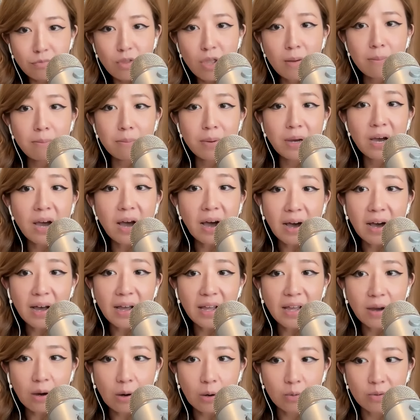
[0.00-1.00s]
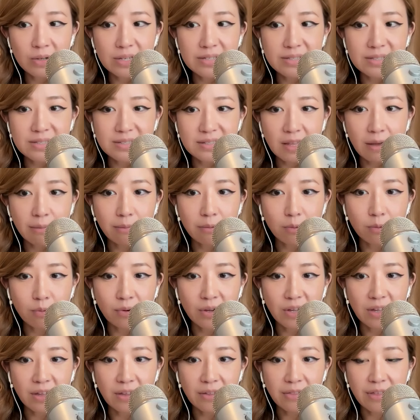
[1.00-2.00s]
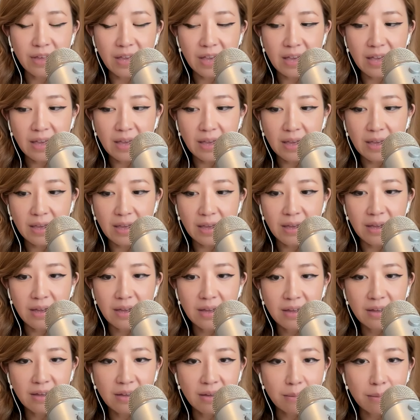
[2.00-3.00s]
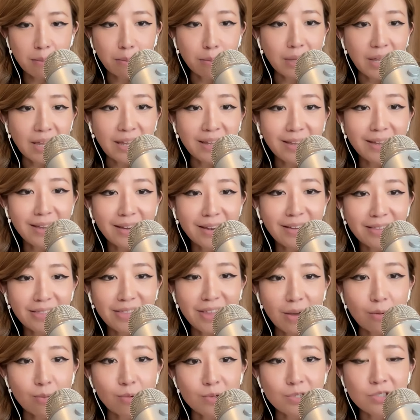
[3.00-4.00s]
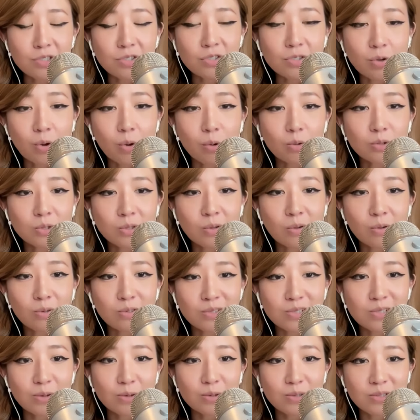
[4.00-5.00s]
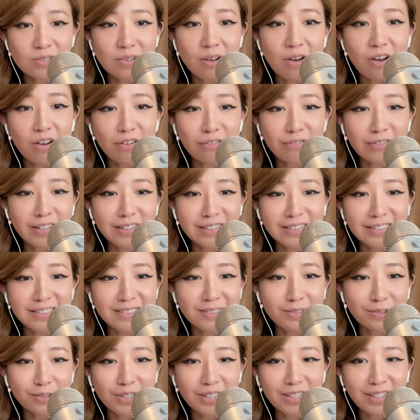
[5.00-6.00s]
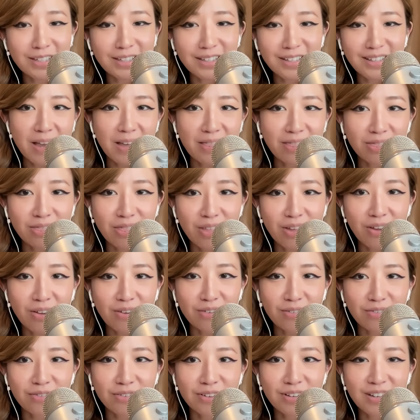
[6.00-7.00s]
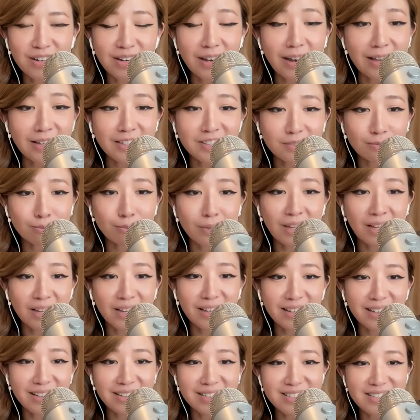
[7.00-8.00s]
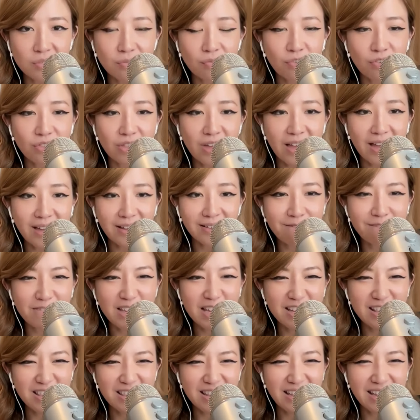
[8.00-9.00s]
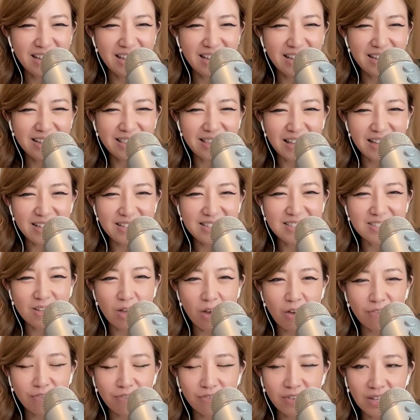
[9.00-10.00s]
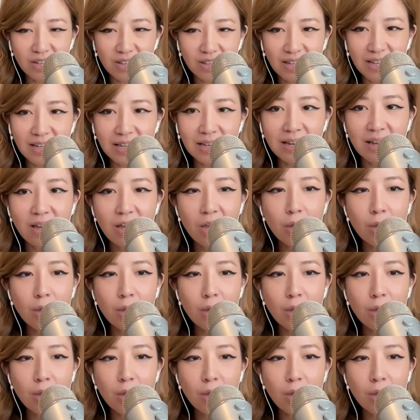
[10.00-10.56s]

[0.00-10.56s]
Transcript: but I always slept with a blanket that was so, so, so soft and silky. I love nice blankets for that feeling, that soft feeling.